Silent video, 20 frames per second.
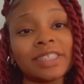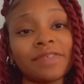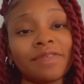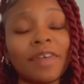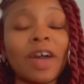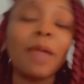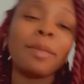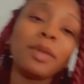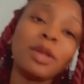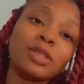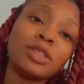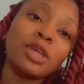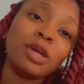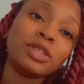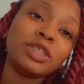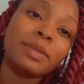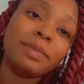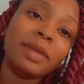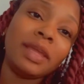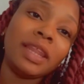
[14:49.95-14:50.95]
to follow me on
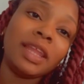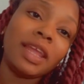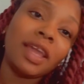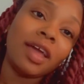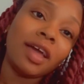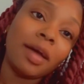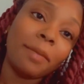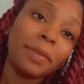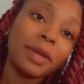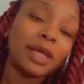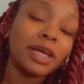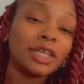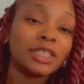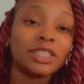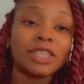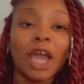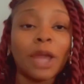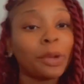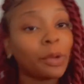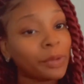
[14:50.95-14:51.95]
social media
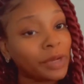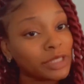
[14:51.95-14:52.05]
because y'all know